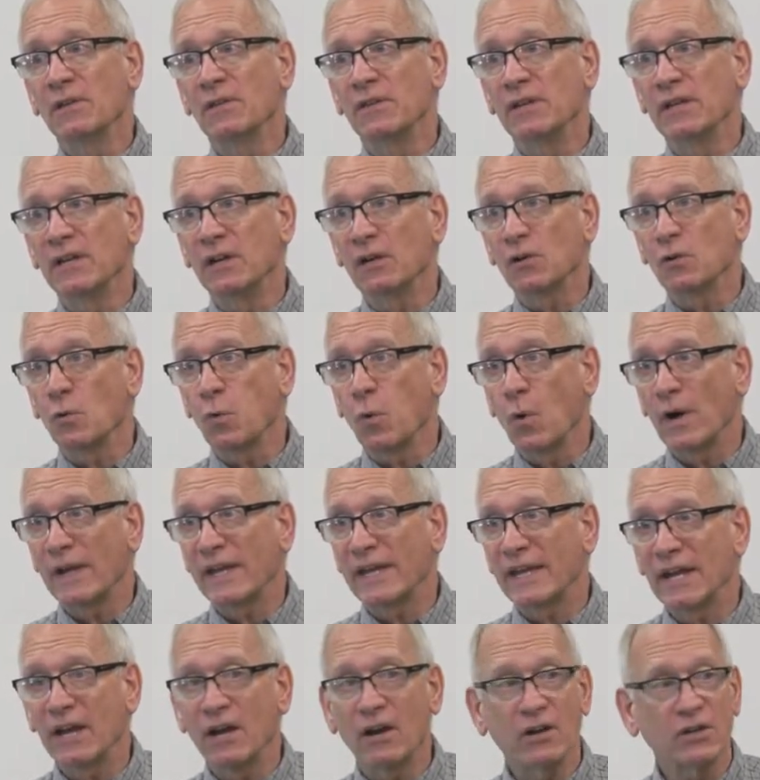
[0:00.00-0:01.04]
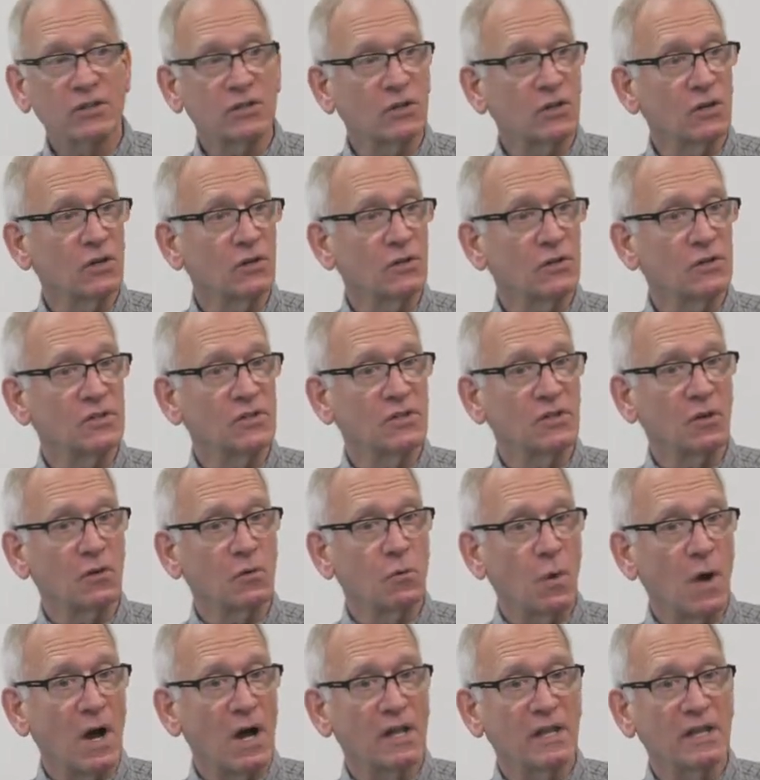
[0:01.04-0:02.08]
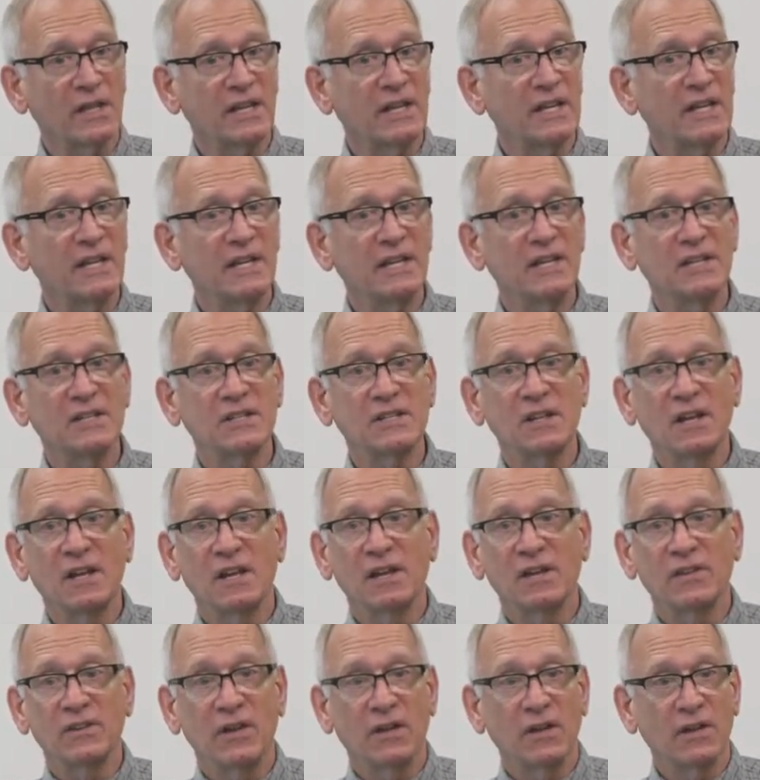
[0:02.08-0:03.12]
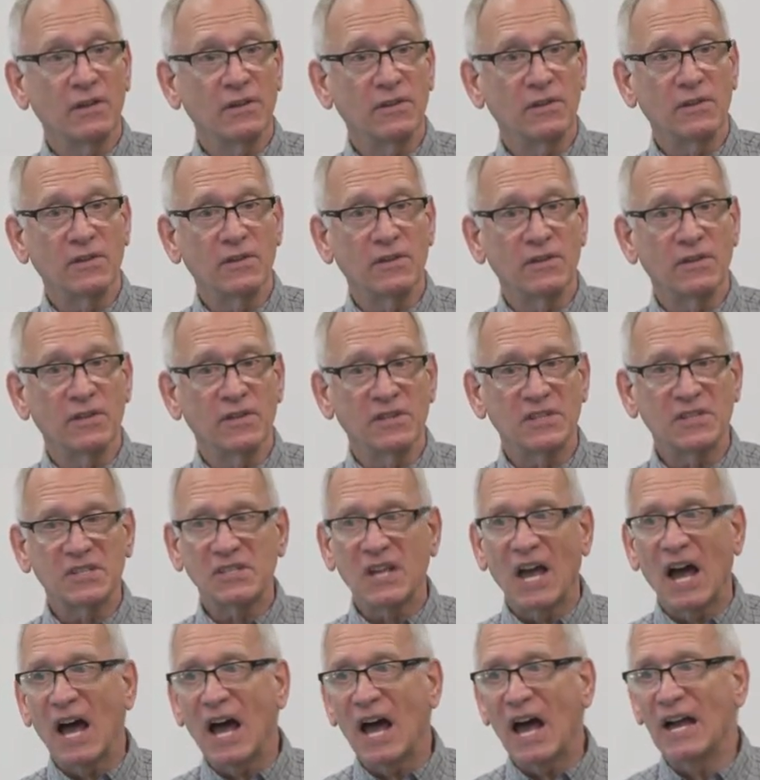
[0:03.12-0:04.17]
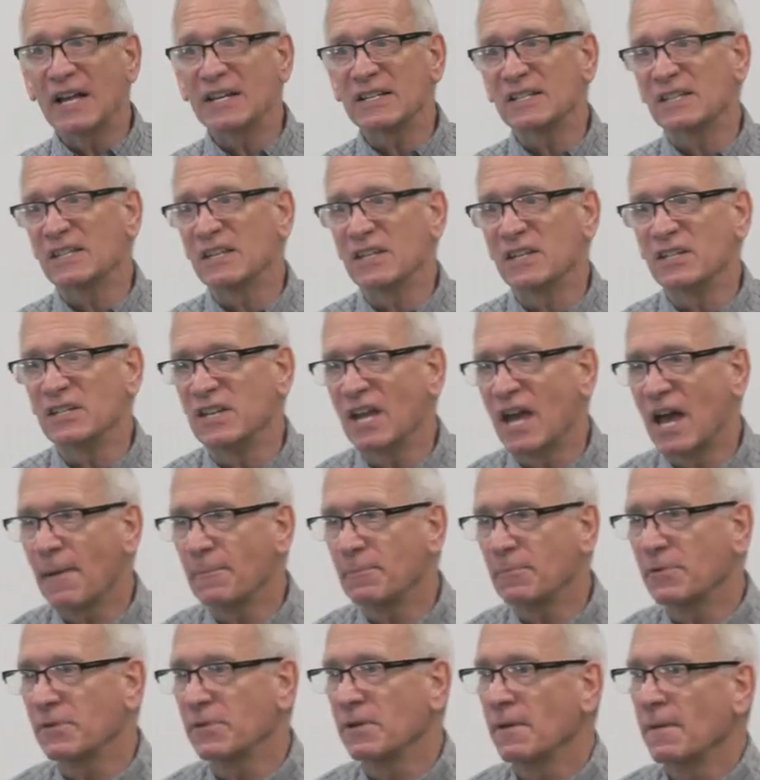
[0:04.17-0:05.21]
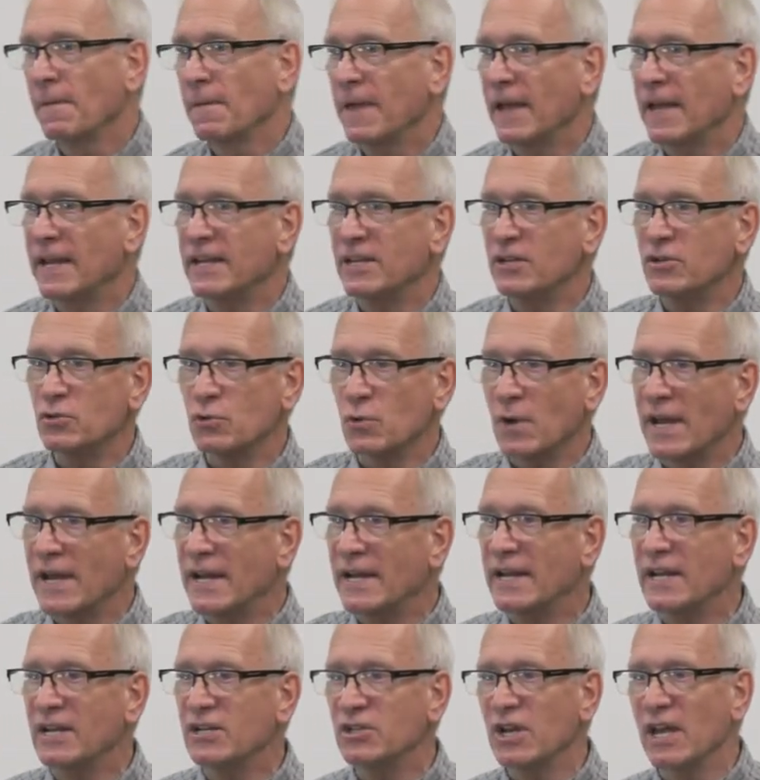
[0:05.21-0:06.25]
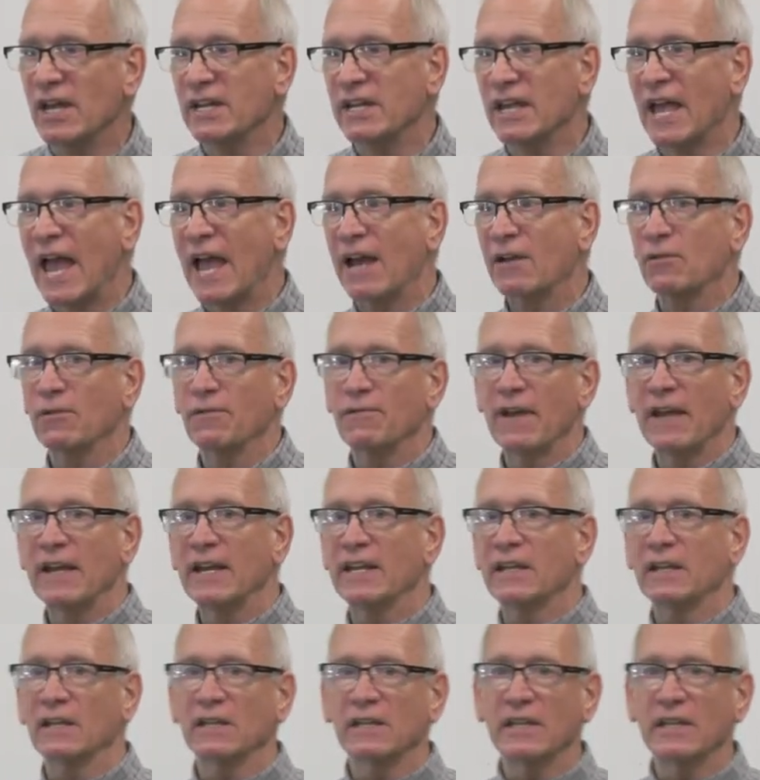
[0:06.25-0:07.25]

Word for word: the characters, the qualities, the, the, the size, the depth, any drainage, any aggravating,